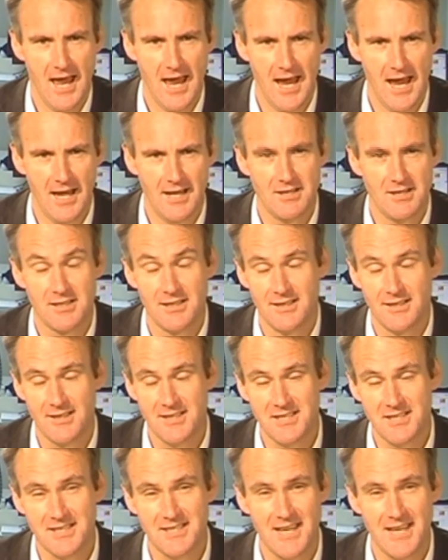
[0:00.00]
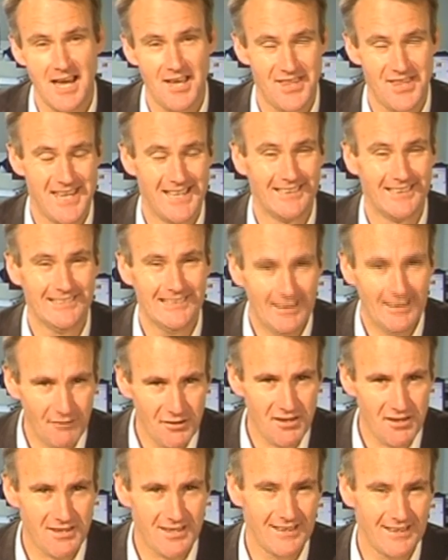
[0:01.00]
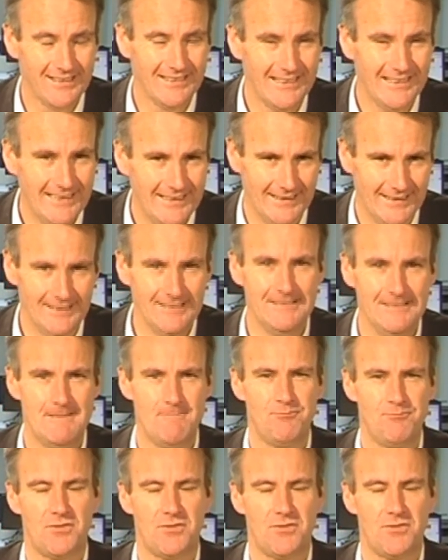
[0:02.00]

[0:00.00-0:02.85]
And this is now the 11th leader